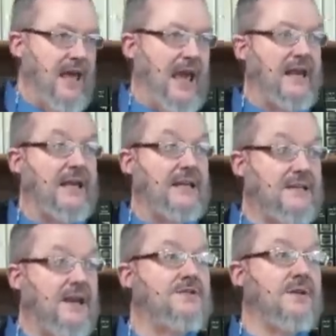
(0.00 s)
and he
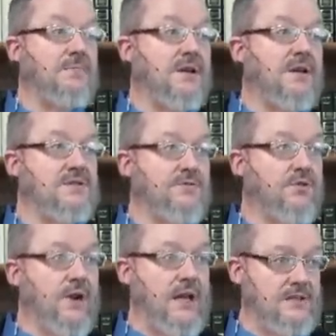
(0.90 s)
does it because of
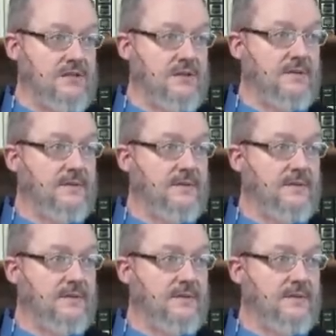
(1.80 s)
grace.